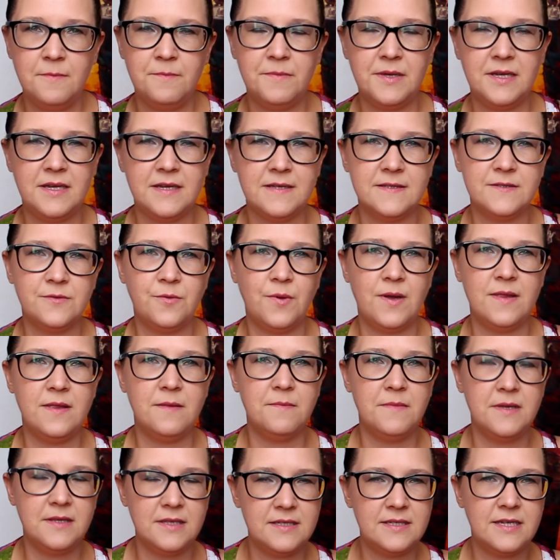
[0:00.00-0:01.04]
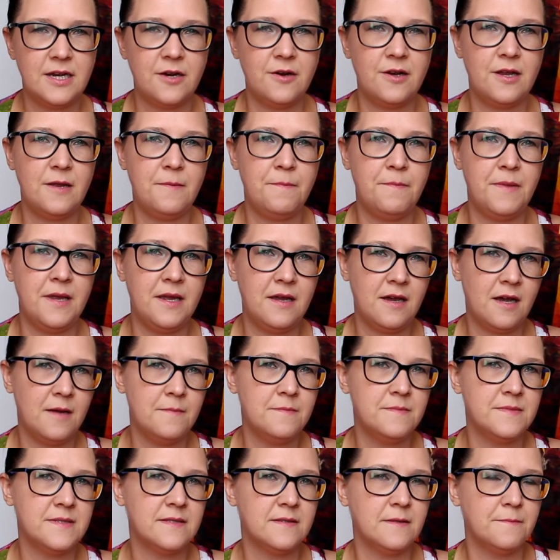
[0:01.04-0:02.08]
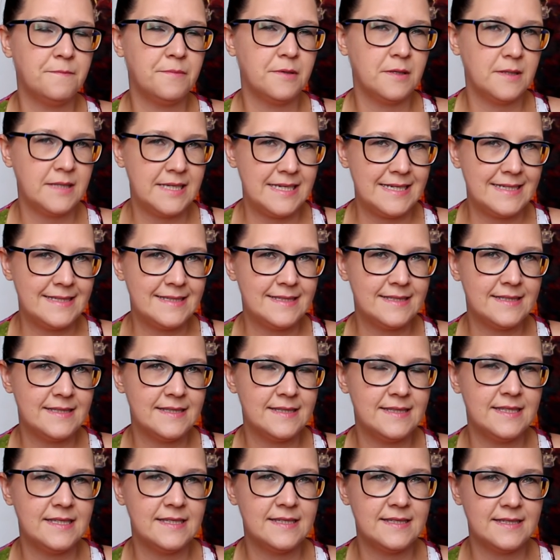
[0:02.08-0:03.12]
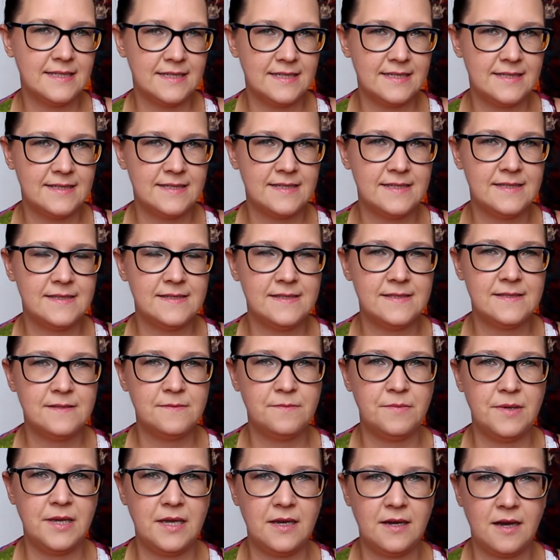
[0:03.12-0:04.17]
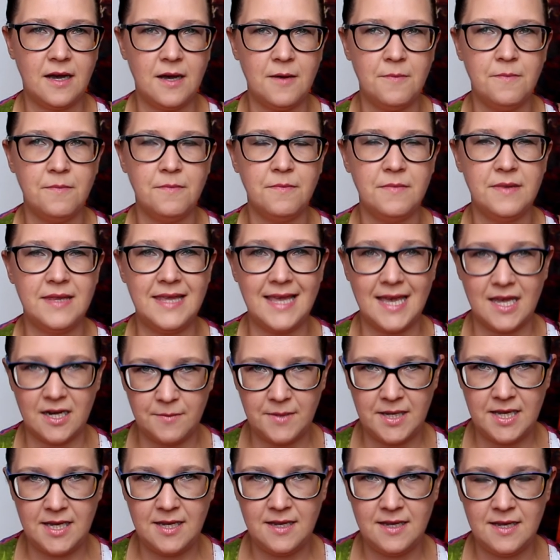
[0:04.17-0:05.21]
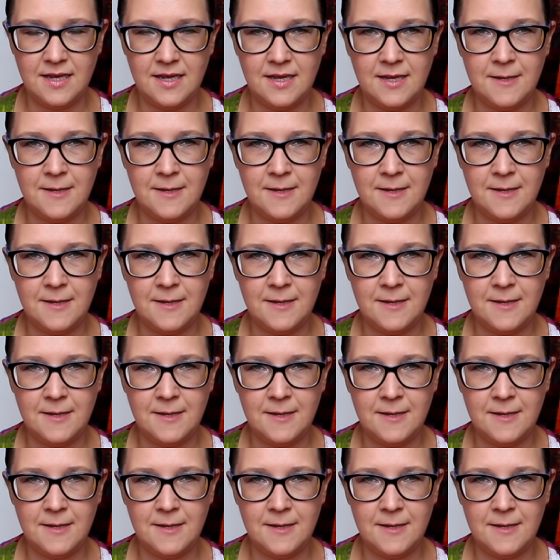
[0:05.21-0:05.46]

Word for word: because when the military becomes the police, the citizens become the enemy."